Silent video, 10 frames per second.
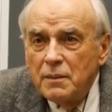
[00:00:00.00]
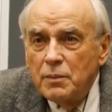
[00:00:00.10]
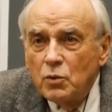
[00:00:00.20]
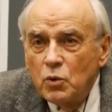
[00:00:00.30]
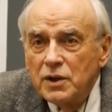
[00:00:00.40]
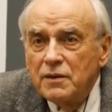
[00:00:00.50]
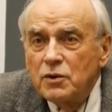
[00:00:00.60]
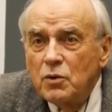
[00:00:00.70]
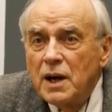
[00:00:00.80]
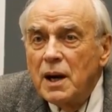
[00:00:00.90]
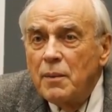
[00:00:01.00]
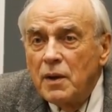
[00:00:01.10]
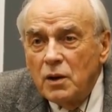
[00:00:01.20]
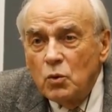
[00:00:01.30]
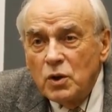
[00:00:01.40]
But what if you couple
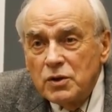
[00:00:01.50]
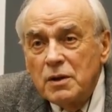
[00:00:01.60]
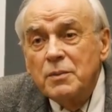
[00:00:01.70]
a quantum